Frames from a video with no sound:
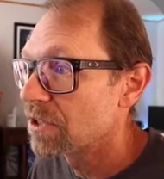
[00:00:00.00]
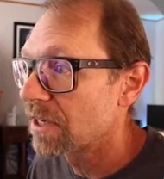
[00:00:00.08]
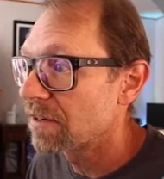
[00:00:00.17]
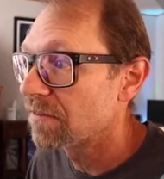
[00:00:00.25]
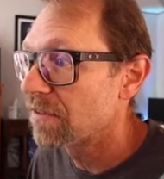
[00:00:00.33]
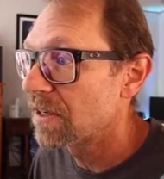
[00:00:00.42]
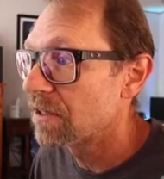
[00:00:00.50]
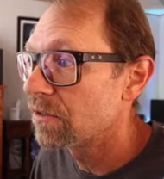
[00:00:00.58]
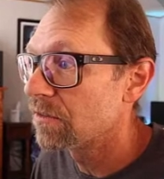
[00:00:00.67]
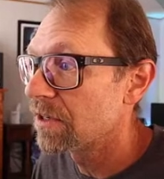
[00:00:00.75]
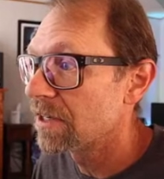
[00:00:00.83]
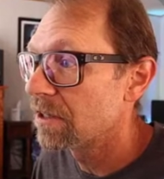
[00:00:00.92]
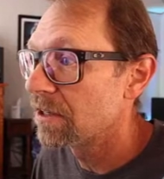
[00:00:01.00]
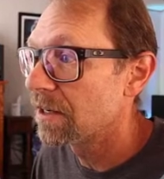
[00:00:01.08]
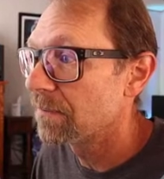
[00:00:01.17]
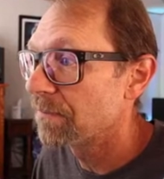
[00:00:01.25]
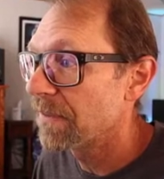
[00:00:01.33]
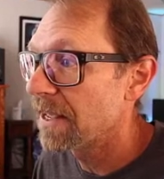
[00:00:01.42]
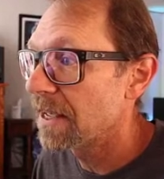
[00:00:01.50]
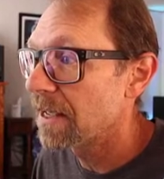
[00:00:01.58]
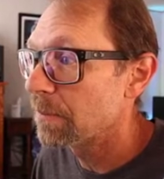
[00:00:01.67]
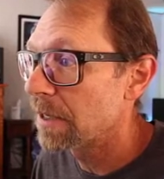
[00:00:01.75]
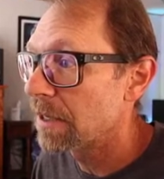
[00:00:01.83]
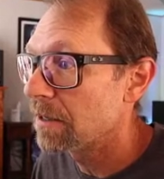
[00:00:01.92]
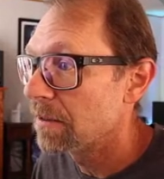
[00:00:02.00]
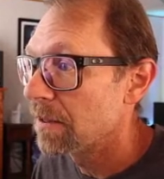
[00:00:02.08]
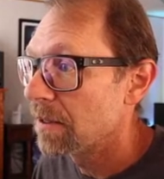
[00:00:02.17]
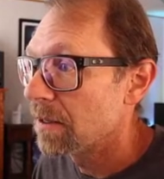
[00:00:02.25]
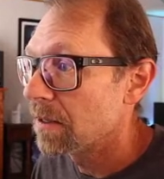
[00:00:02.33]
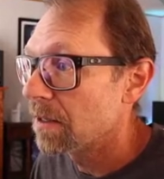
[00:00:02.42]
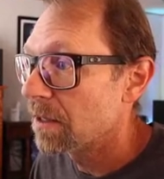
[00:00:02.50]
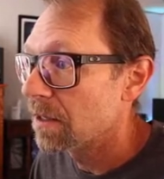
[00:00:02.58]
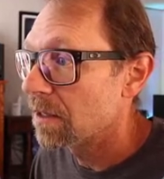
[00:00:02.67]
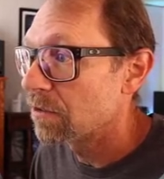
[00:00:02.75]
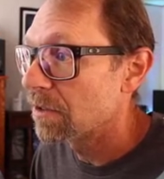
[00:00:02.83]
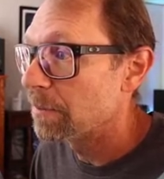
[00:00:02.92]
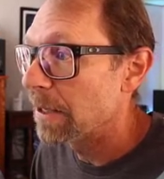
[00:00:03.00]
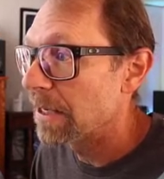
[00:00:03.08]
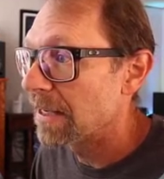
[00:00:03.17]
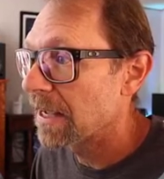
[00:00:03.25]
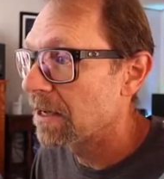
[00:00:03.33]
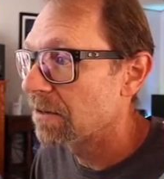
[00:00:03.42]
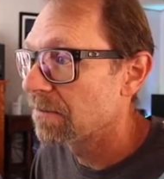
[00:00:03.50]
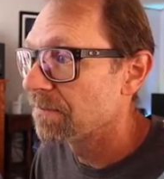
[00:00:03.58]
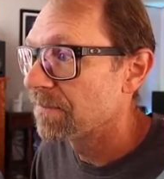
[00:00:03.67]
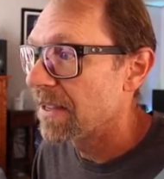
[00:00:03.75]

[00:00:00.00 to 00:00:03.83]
can find over here at my GridPane account.